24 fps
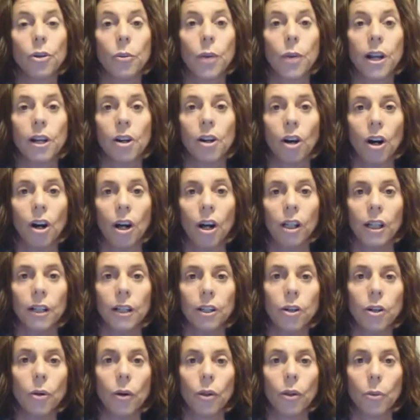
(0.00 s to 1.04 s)
way to
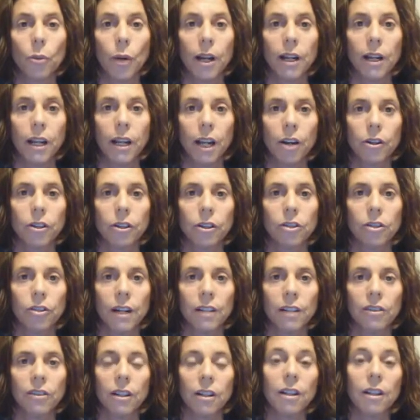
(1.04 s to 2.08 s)
call it, no other way to
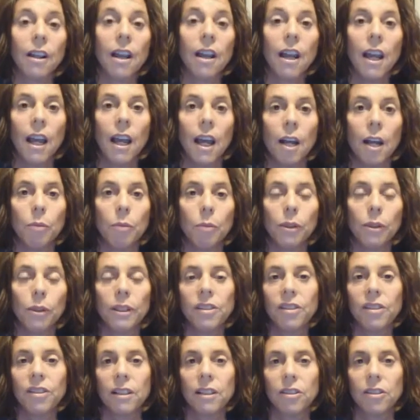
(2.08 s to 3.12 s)
characterize it. And
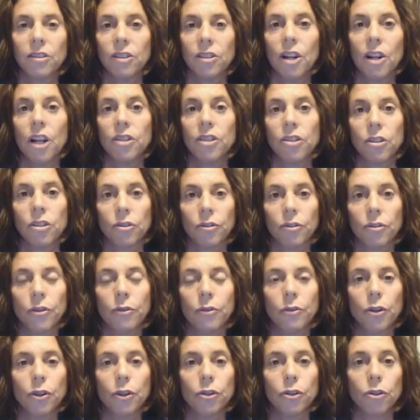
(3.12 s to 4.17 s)
police state does not just
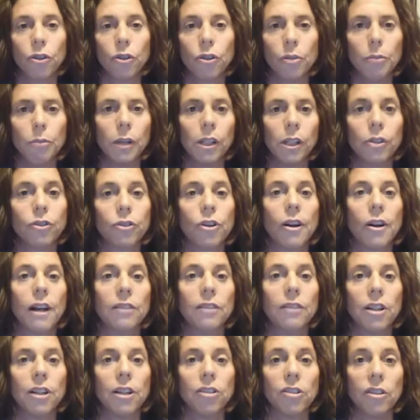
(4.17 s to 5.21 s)
refer to the
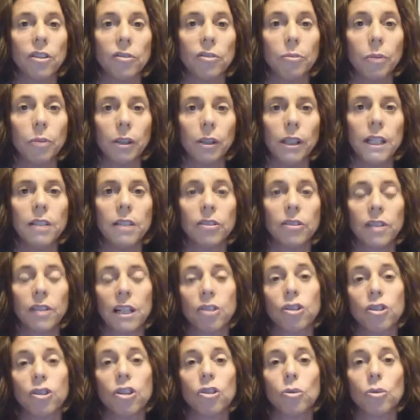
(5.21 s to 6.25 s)
militarization of police.
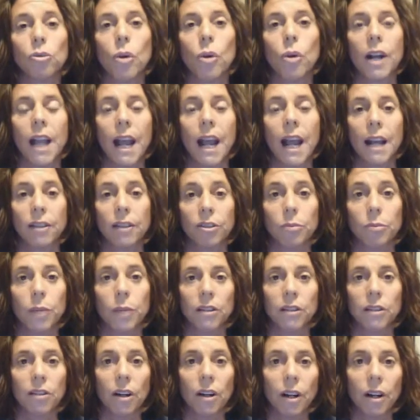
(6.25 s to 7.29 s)
That's just one
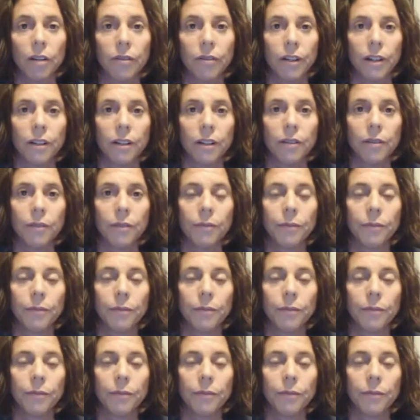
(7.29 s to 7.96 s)
aspect of it.